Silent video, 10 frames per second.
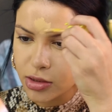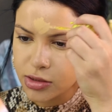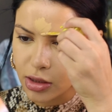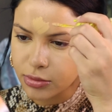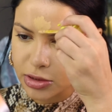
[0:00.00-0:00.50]

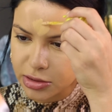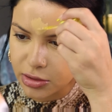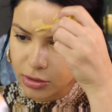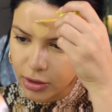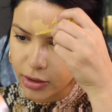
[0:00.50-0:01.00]
So I'm just
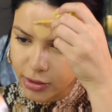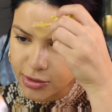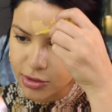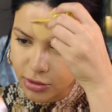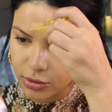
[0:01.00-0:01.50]
gonna go ahead
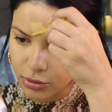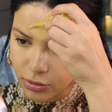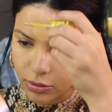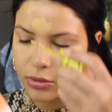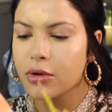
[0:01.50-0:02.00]
and
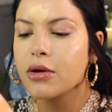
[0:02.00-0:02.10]
do